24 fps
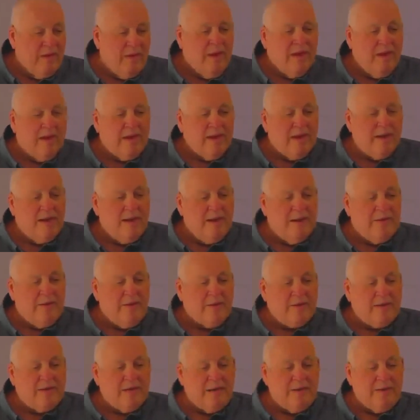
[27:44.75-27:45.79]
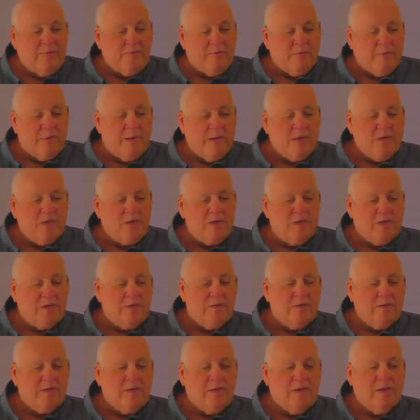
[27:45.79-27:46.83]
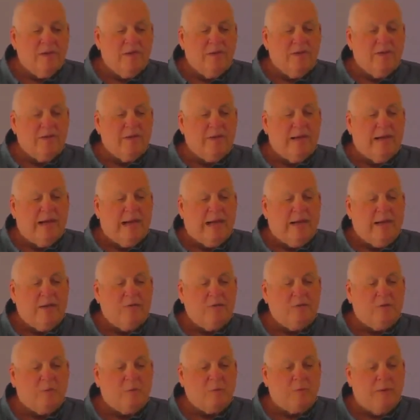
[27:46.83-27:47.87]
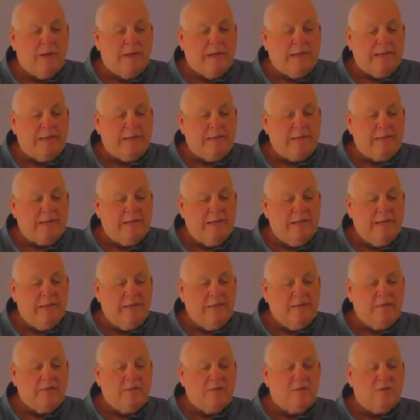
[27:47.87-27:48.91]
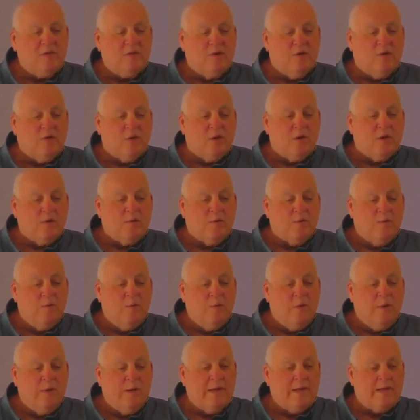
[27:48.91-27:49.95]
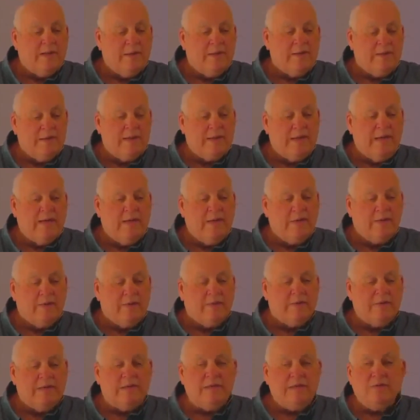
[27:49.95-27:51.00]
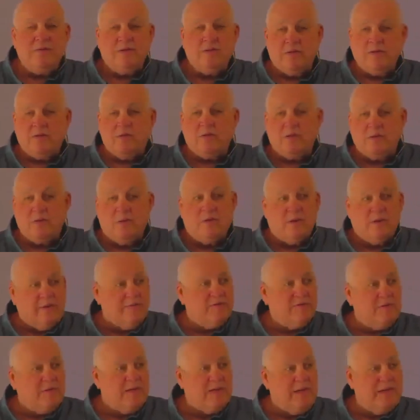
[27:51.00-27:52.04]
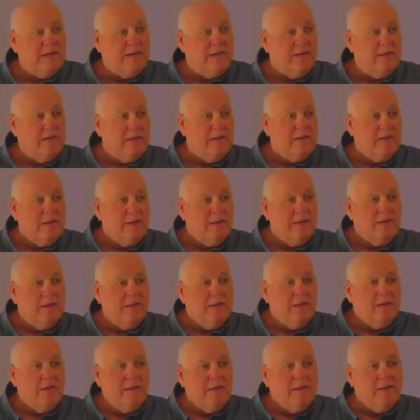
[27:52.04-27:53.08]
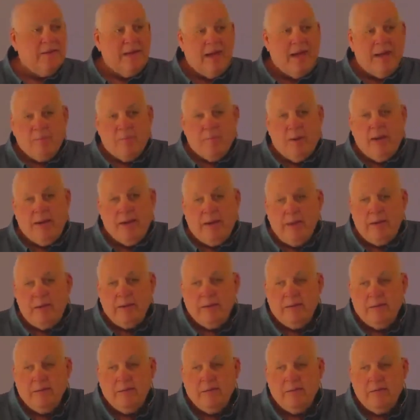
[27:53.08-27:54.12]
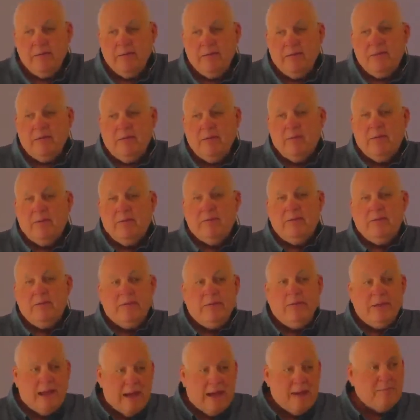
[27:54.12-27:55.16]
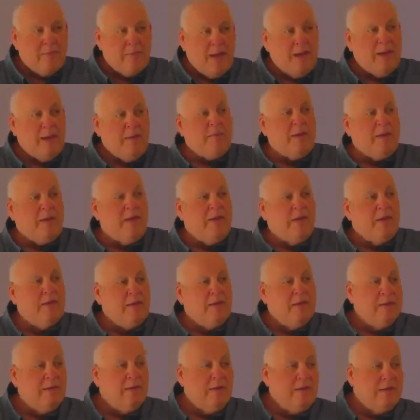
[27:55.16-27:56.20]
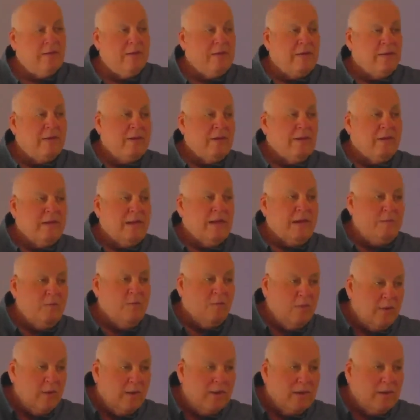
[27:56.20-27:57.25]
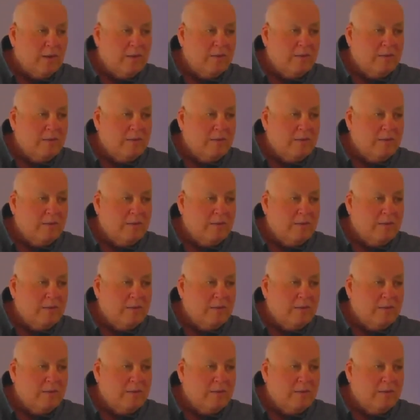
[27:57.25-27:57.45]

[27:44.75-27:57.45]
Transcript: I got another confirmation. The God who supplies seed to the sower will increase your store of seed. Not might, not maybe, he will.